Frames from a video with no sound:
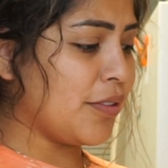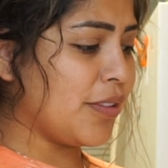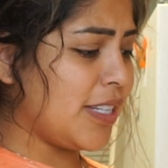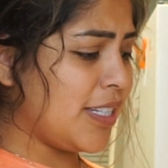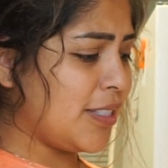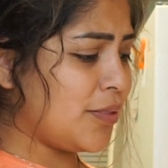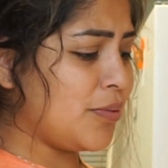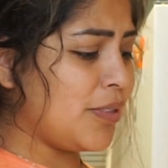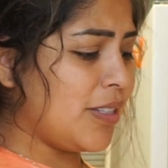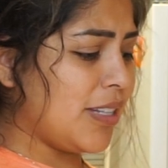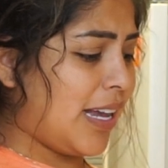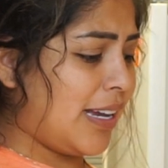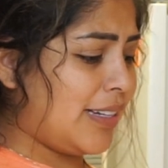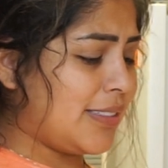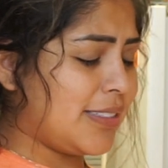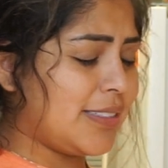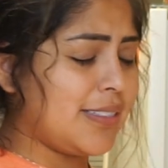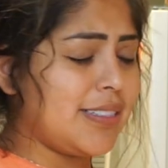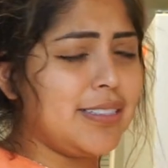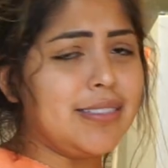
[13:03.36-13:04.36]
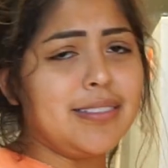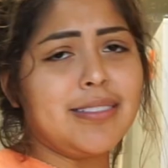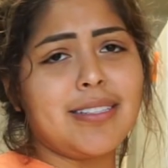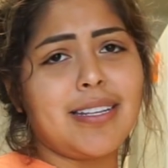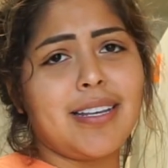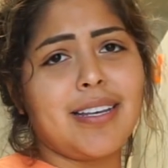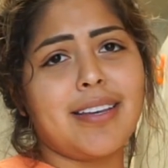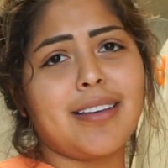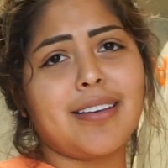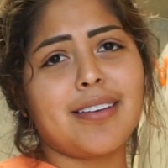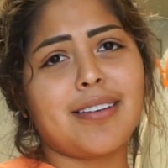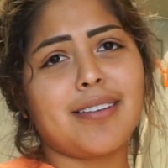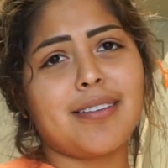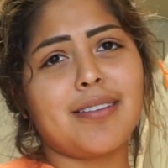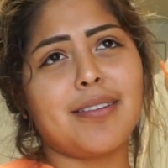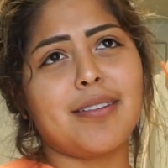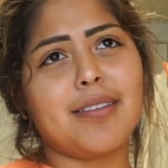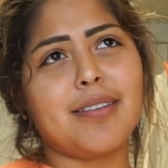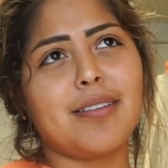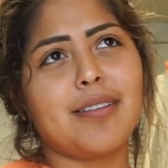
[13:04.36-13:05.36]
this will last us like
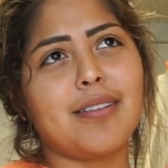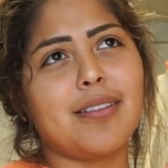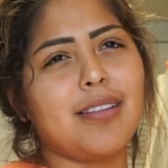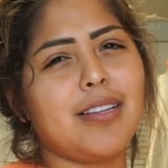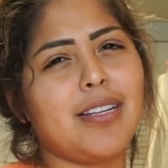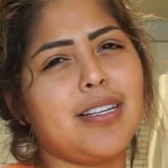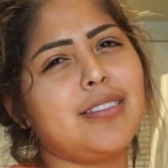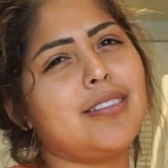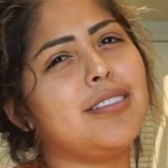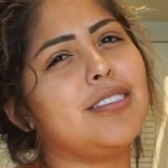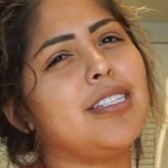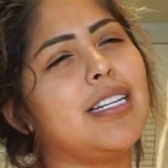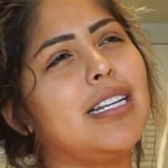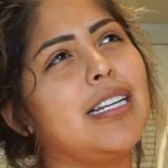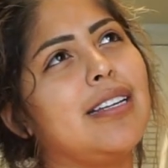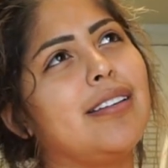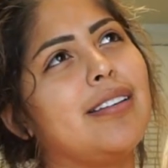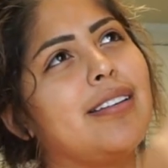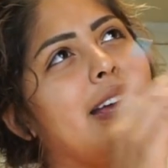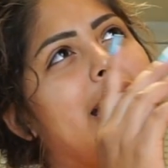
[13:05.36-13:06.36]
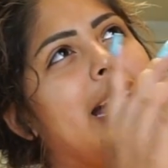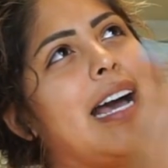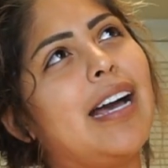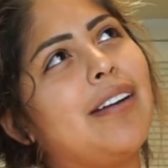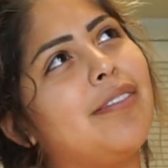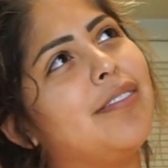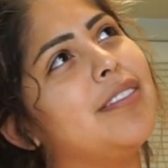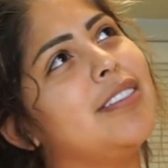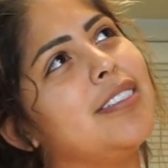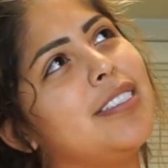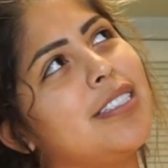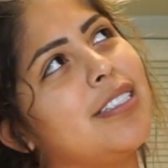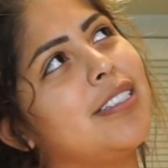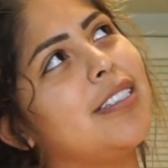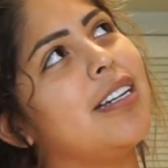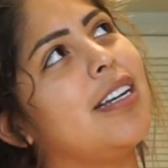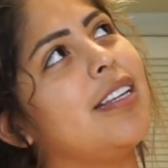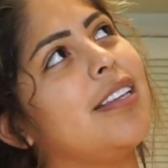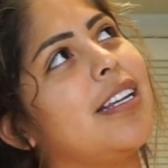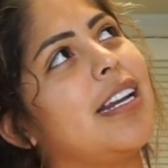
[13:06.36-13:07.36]
lunch and half a
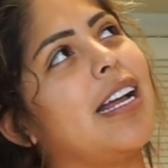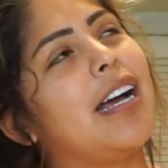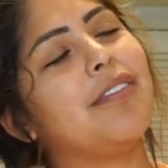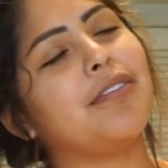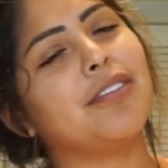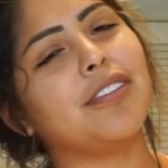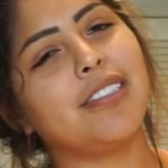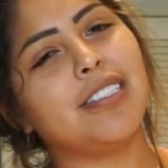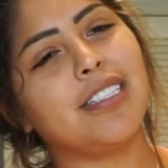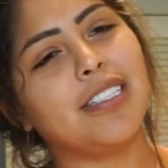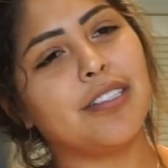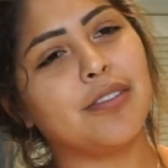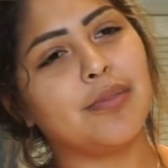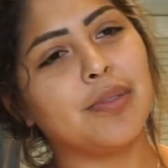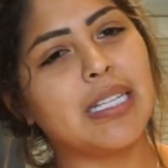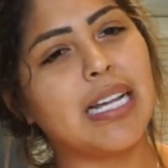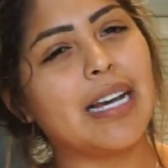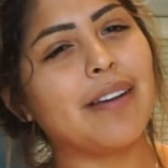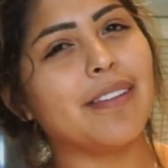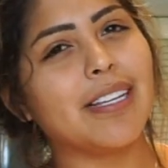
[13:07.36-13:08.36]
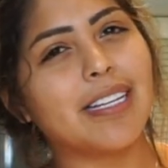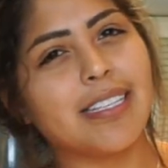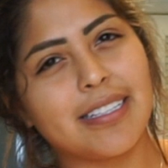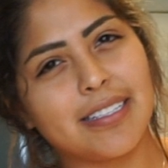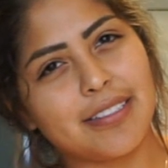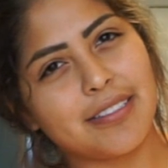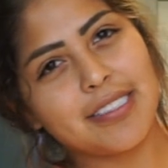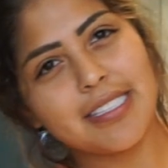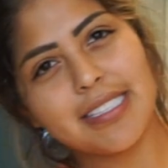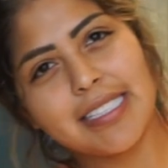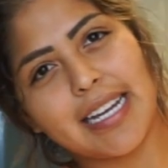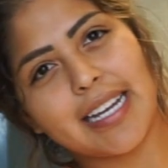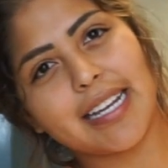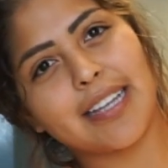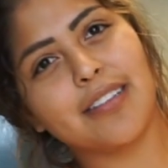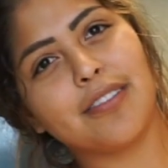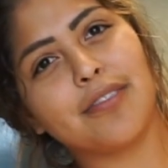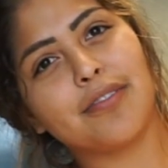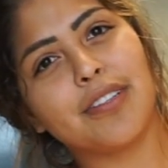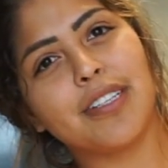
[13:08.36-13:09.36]
dinner, and then after dinner we'll have like little snack
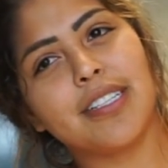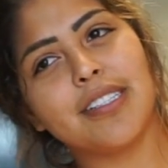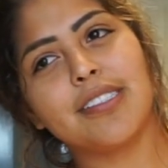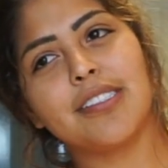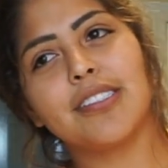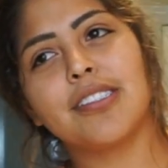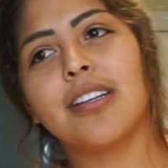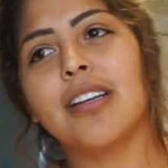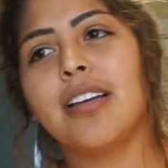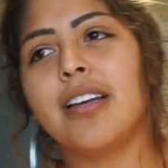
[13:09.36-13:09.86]
in the fridge.